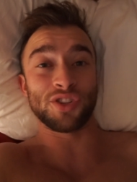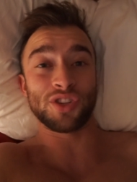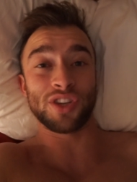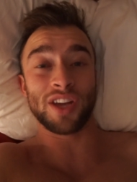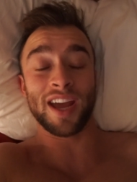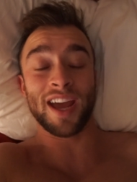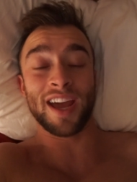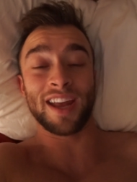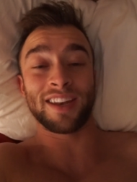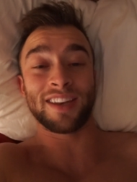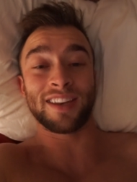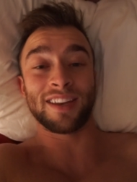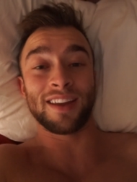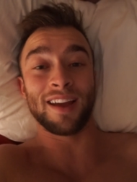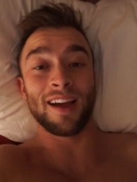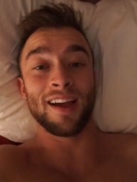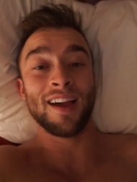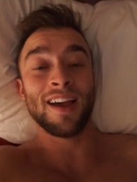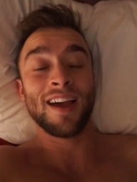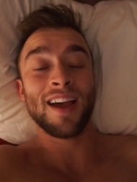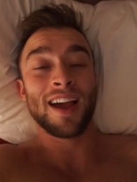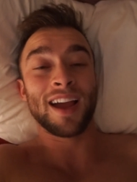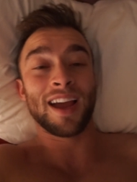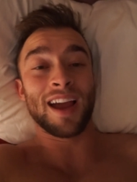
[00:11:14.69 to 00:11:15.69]
She had
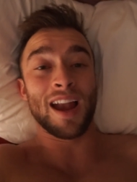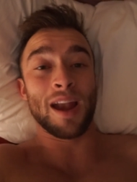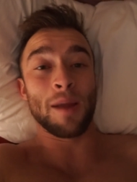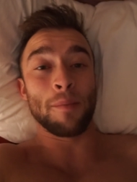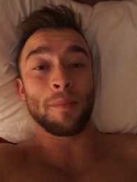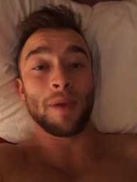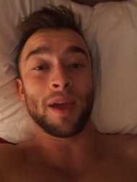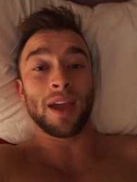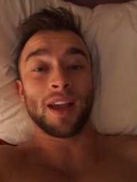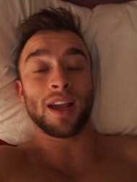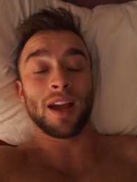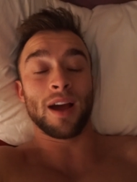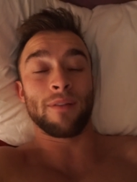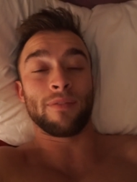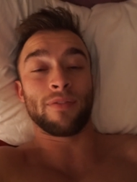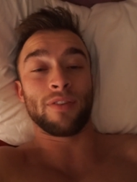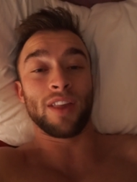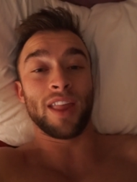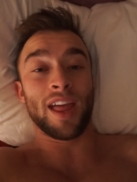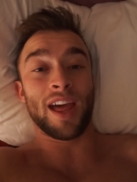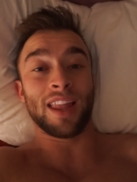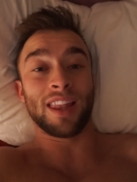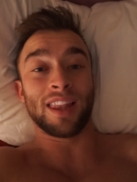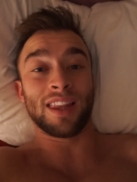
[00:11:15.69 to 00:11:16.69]
to kind of make up
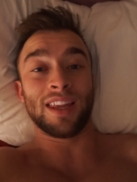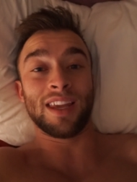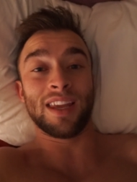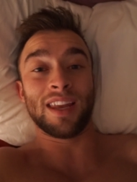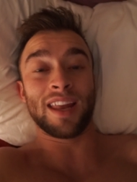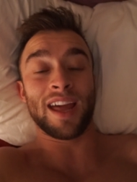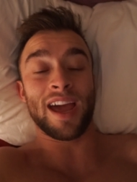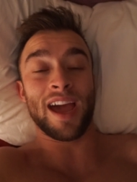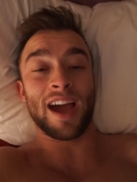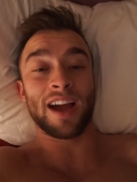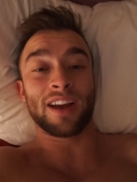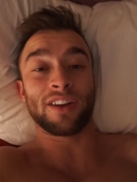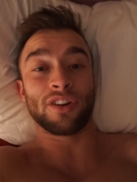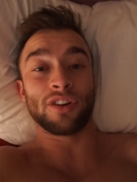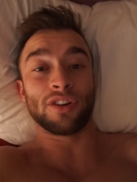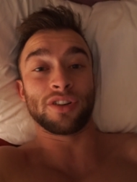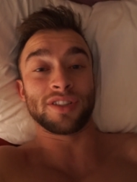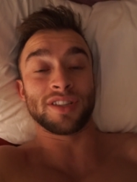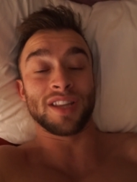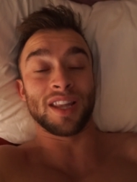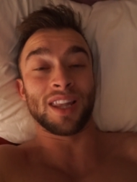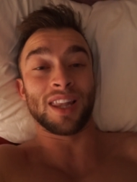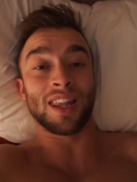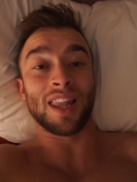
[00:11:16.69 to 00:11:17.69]
for that lead
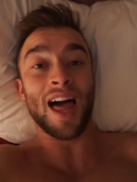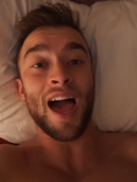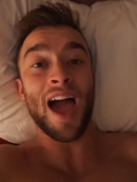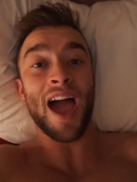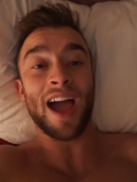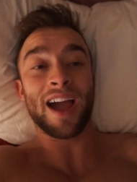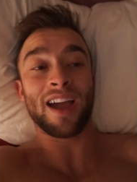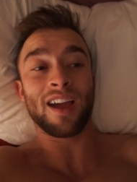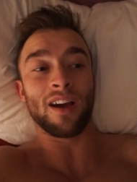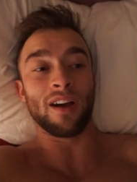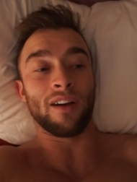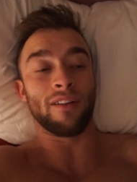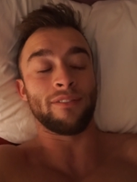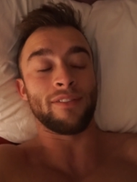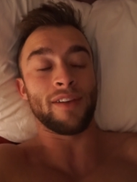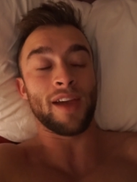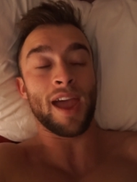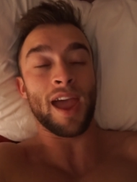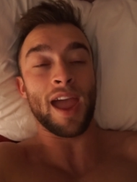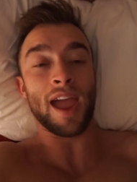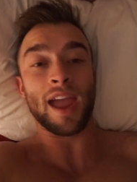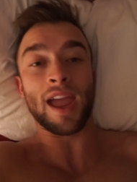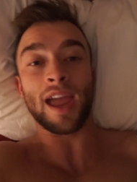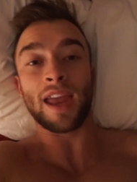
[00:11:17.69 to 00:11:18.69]
actor's lack of
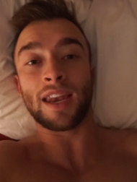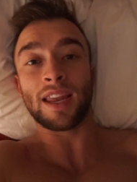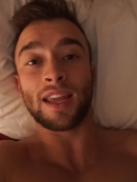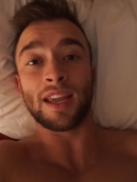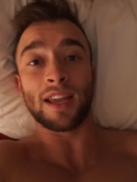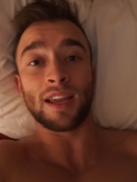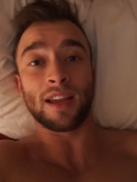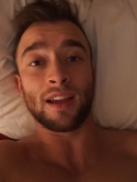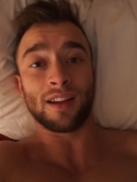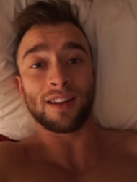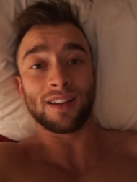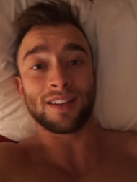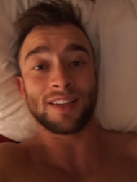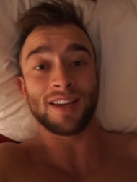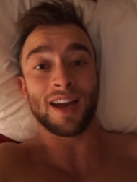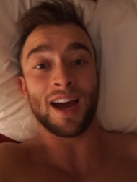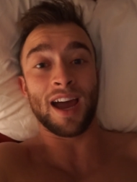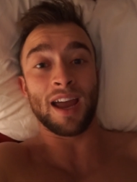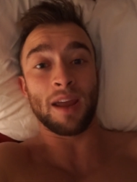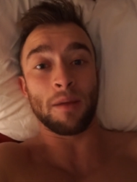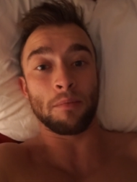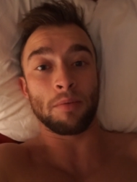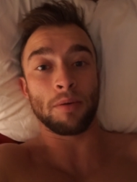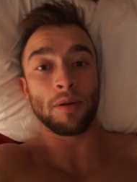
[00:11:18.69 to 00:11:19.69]
any
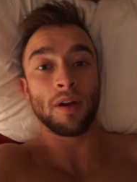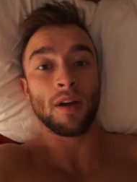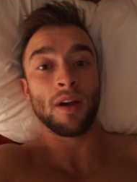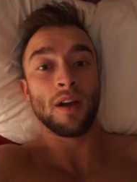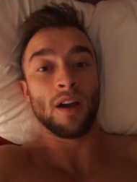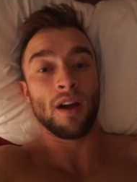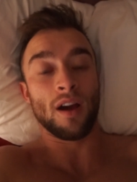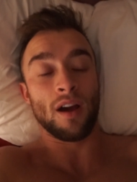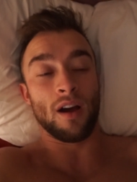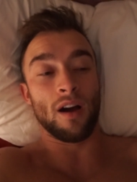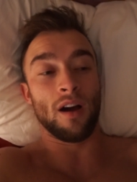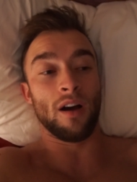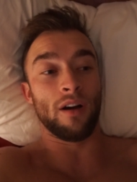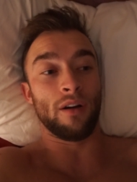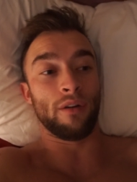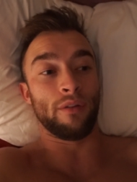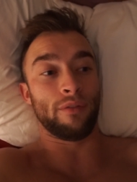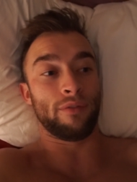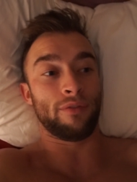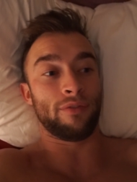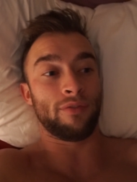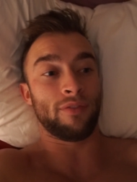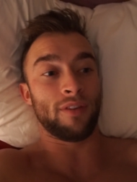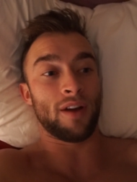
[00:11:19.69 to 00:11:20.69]
type
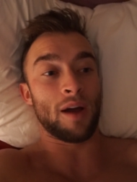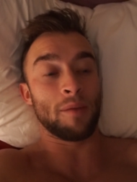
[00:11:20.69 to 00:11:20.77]
of,